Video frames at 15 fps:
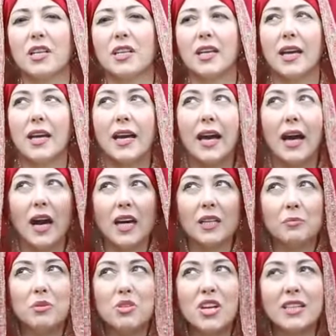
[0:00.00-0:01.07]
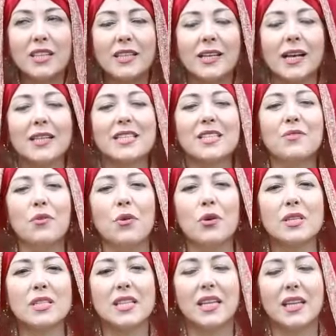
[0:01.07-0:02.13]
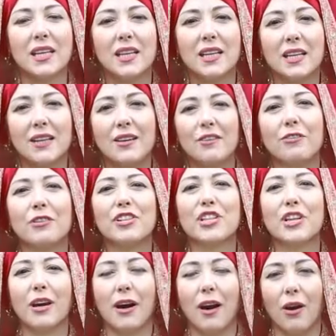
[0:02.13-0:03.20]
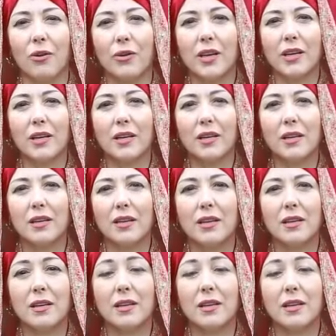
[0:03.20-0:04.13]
are imprinted like stars in your aura.